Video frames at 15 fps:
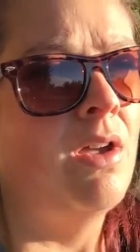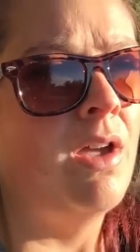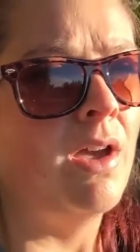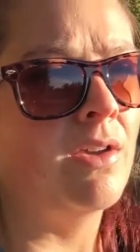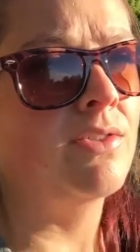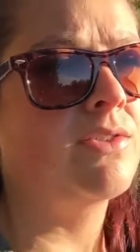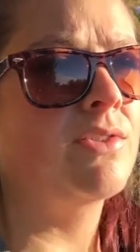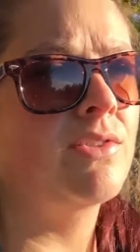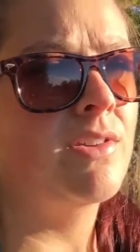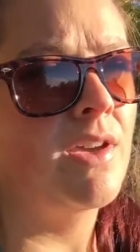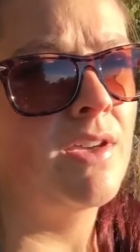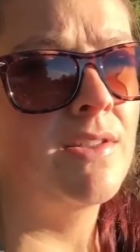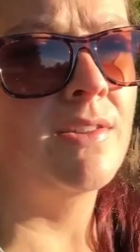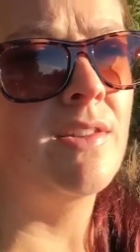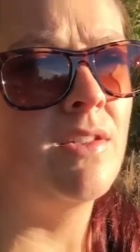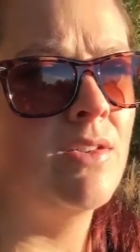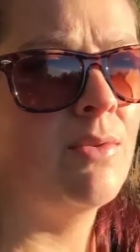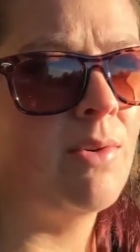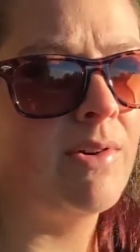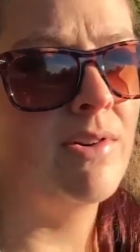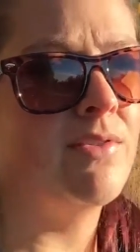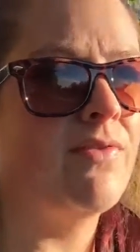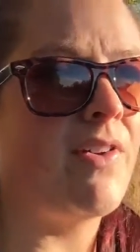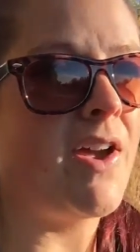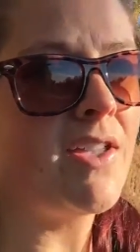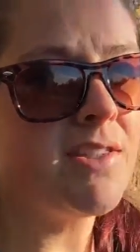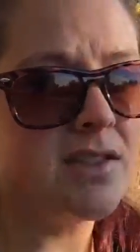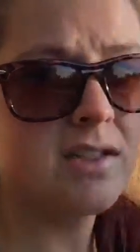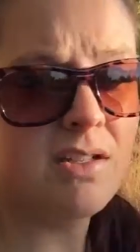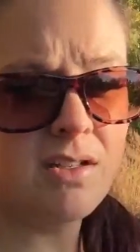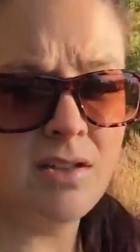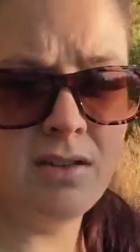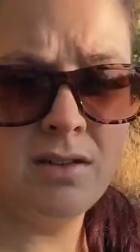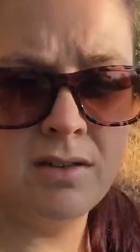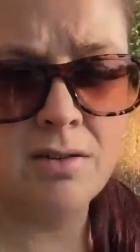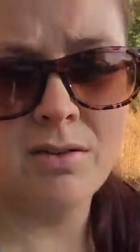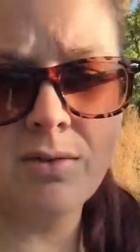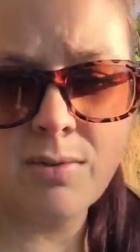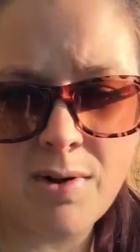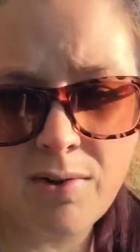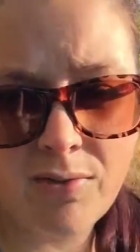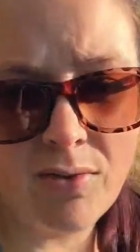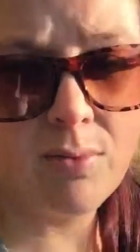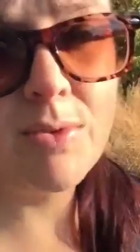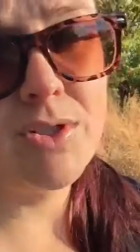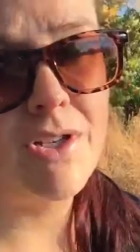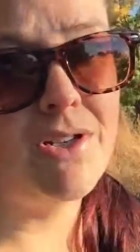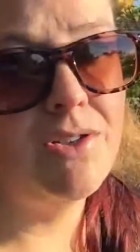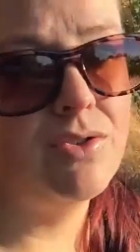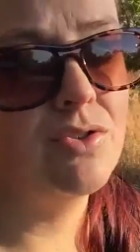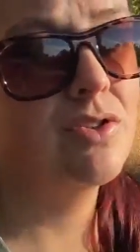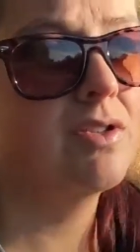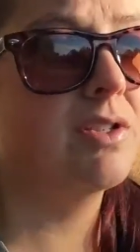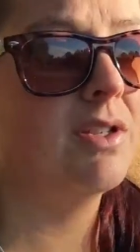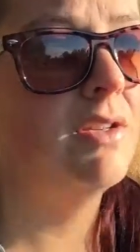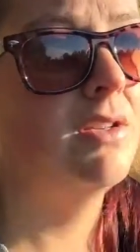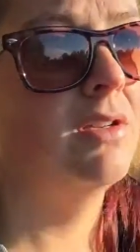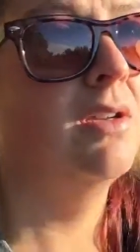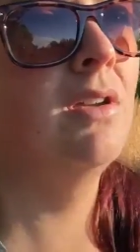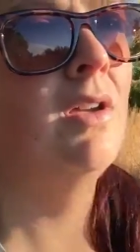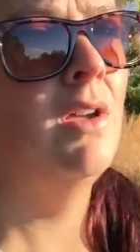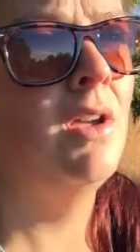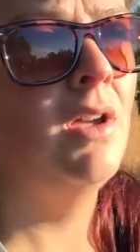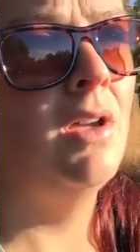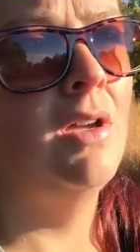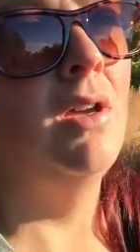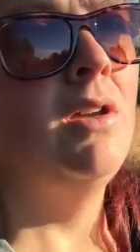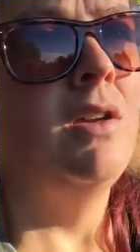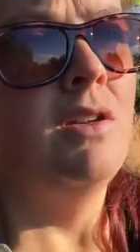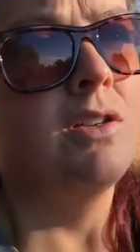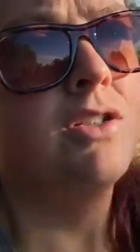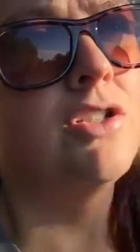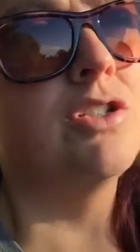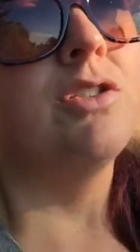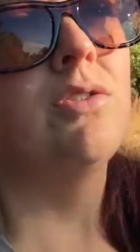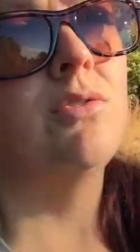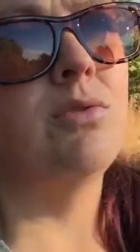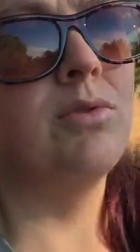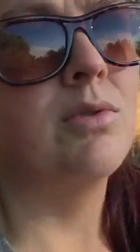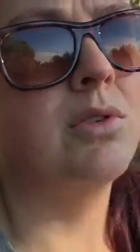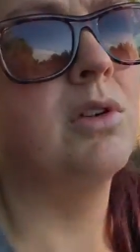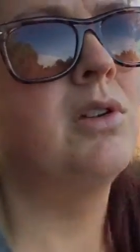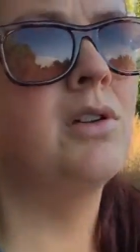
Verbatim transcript: exercise while you're fasting or whatever, which I usually do